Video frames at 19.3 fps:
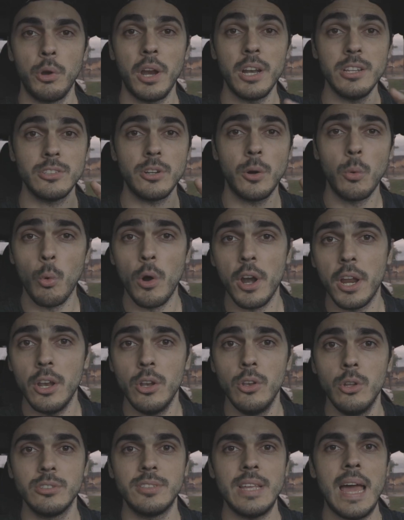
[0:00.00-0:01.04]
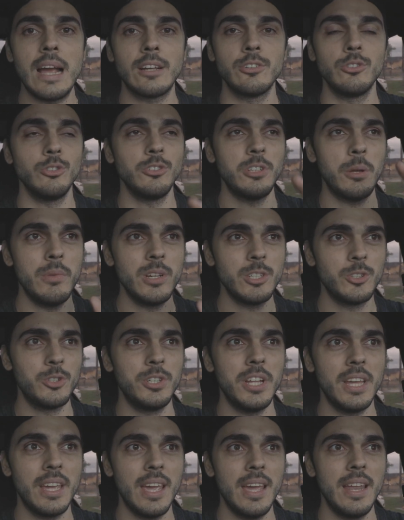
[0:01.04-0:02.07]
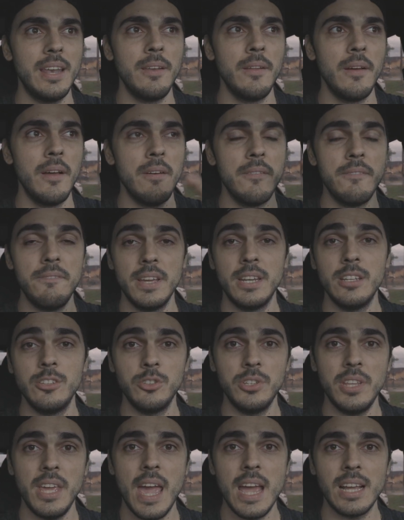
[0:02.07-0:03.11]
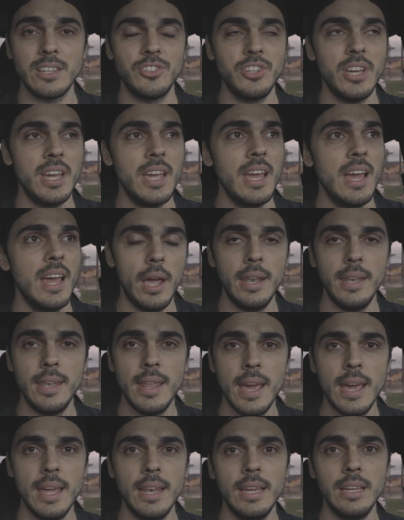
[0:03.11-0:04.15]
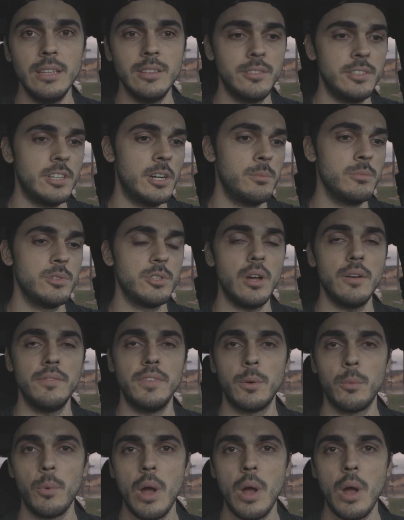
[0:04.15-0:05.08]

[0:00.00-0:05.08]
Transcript: We're gonna start working on those axles and make sure they can fit into the XJ. And then in terms of the